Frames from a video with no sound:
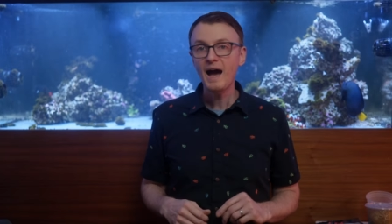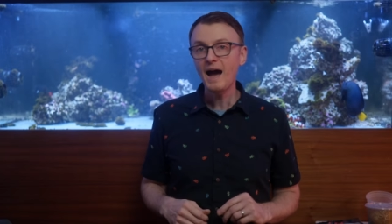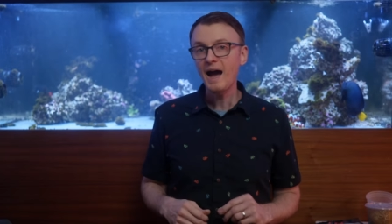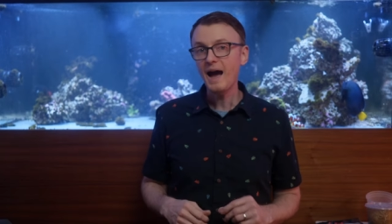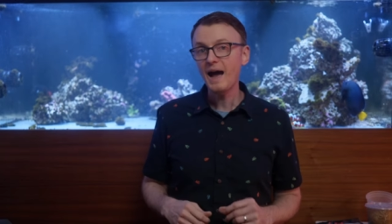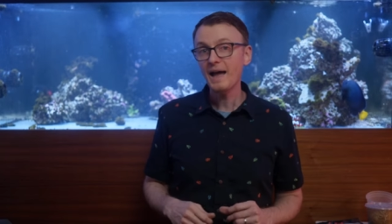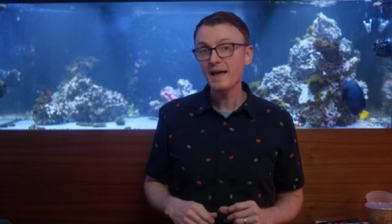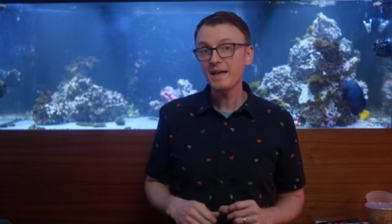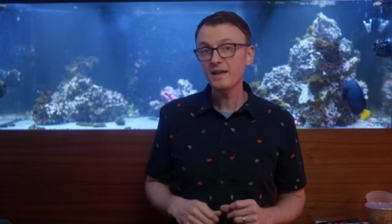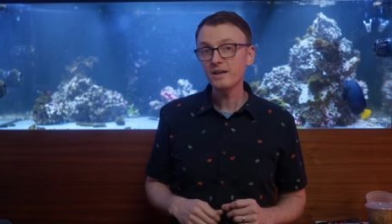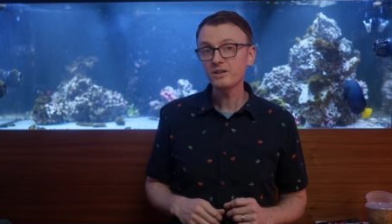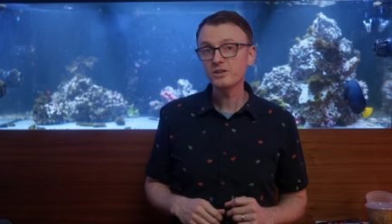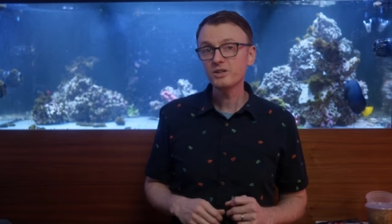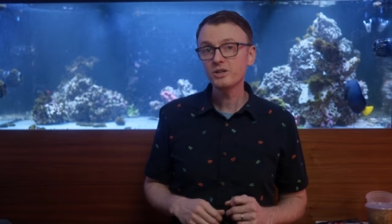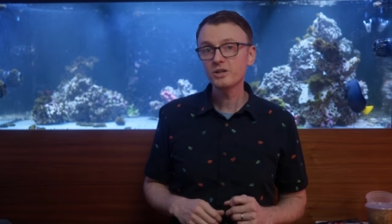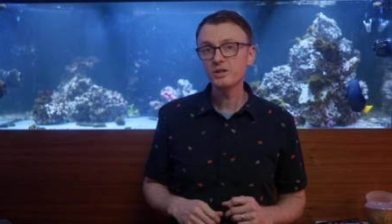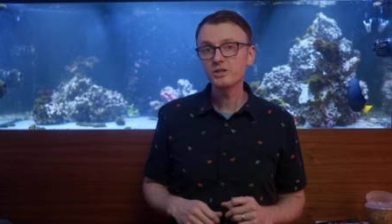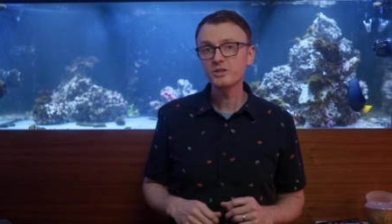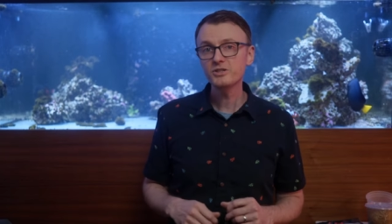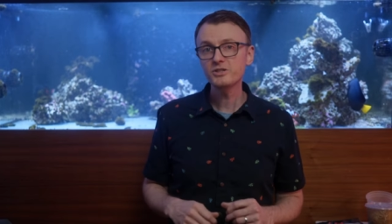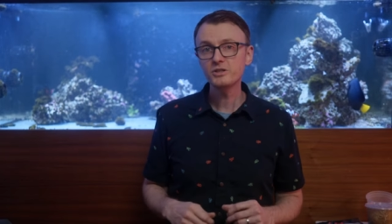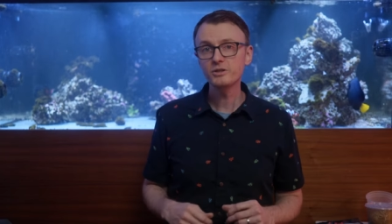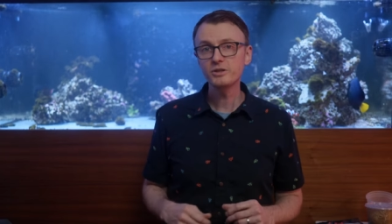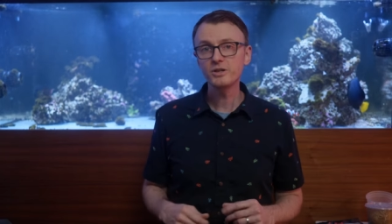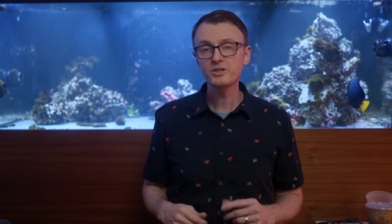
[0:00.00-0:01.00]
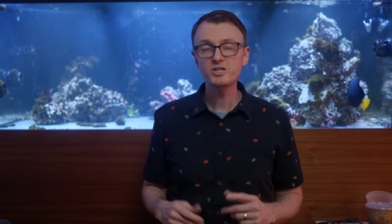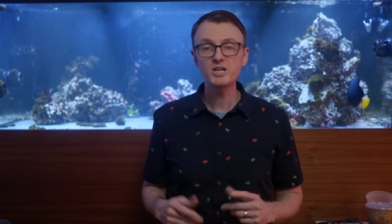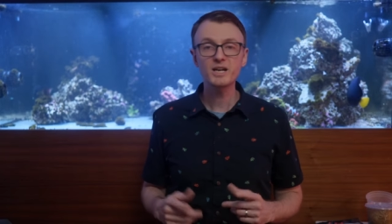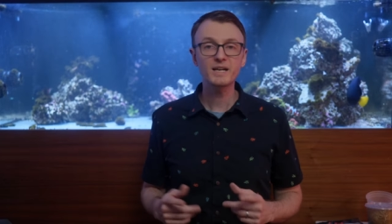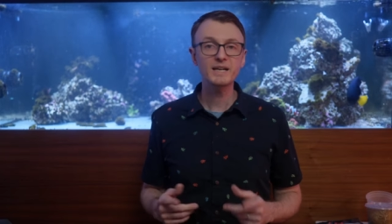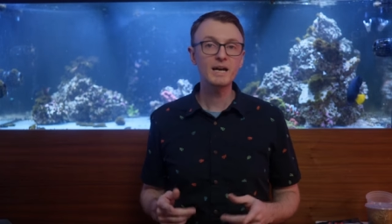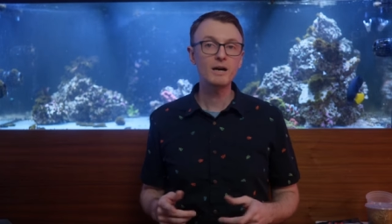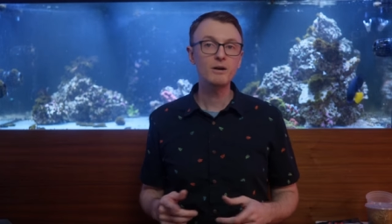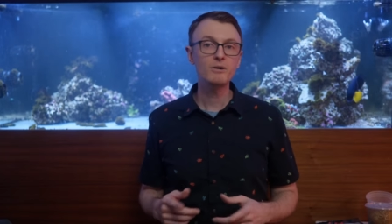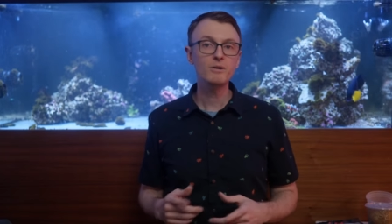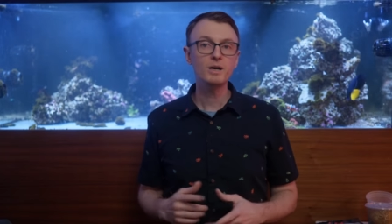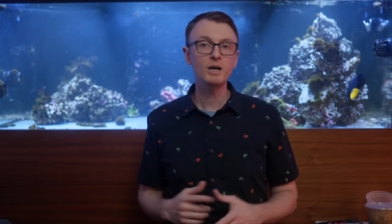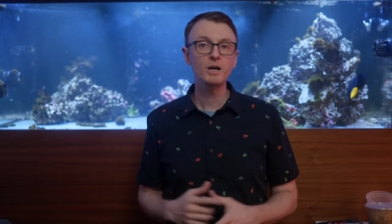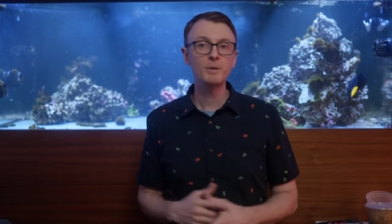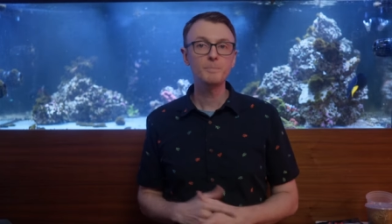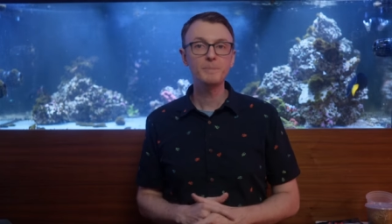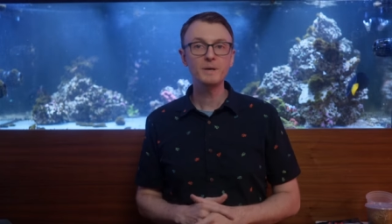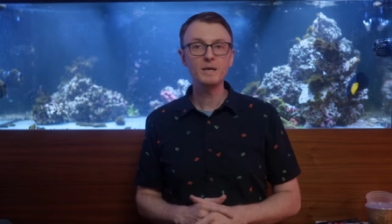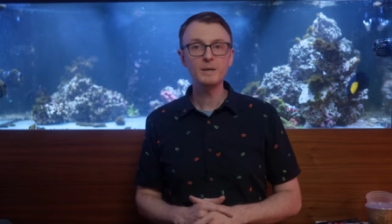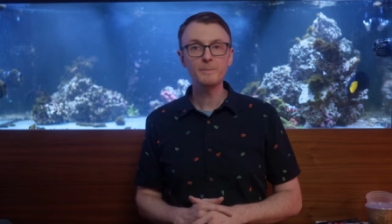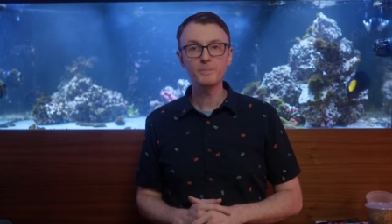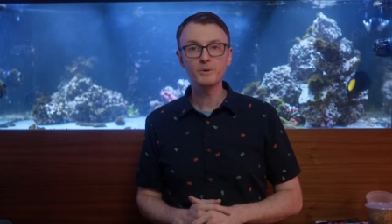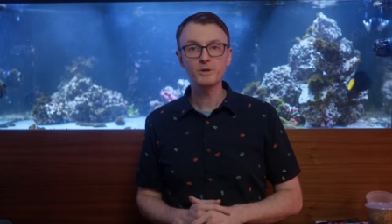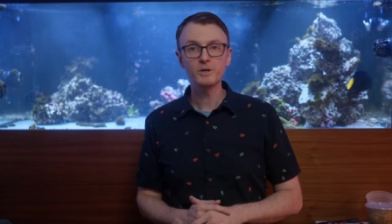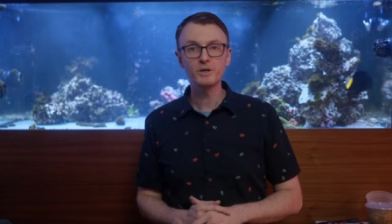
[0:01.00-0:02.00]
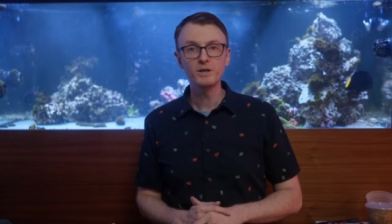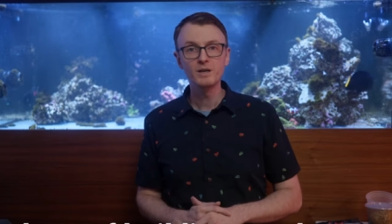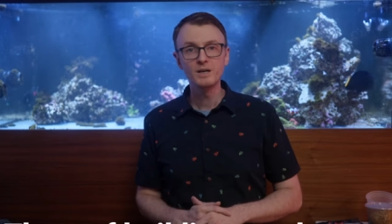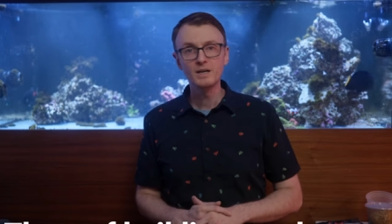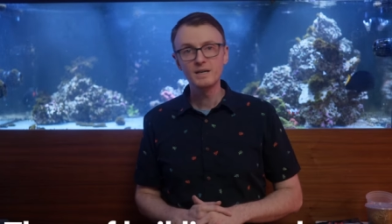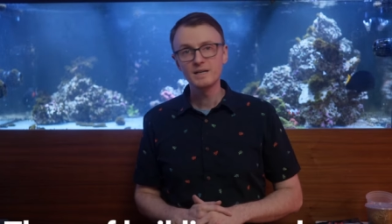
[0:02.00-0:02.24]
I encourage you to check out a paper